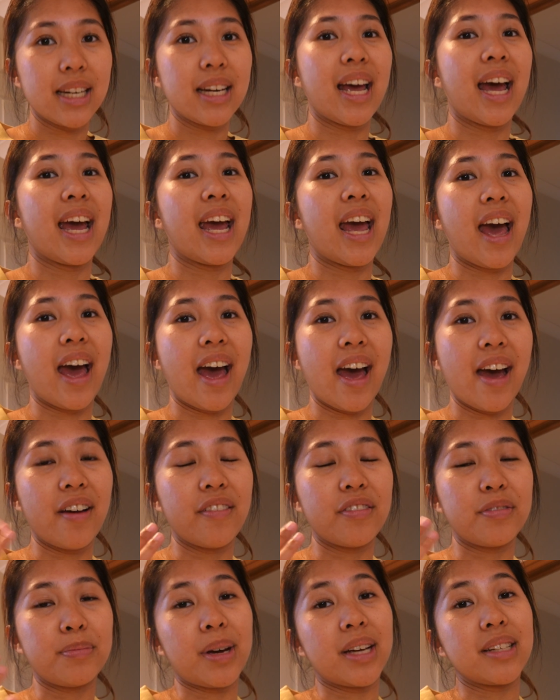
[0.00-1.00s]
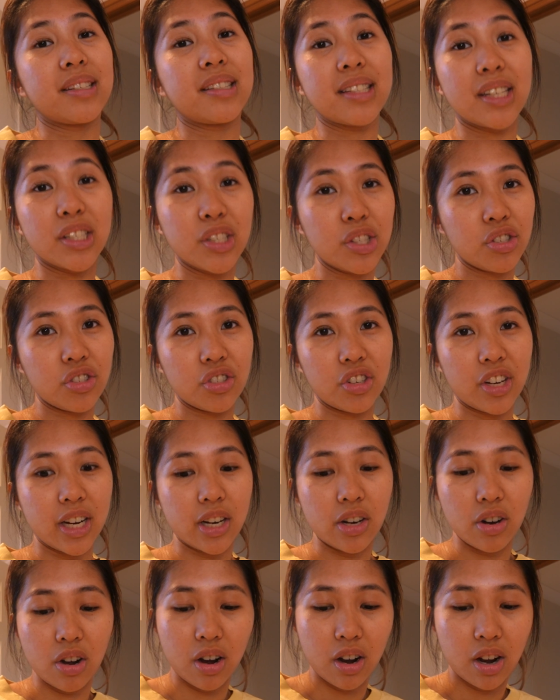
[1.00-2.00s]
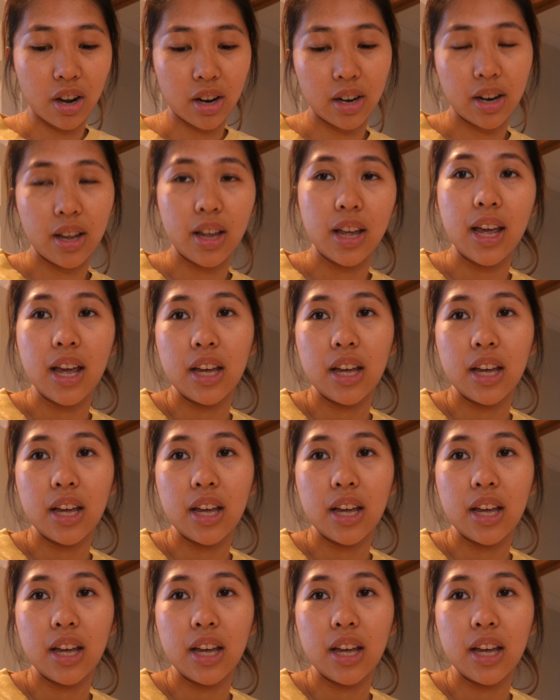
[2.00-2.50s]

I have my sunscreen on.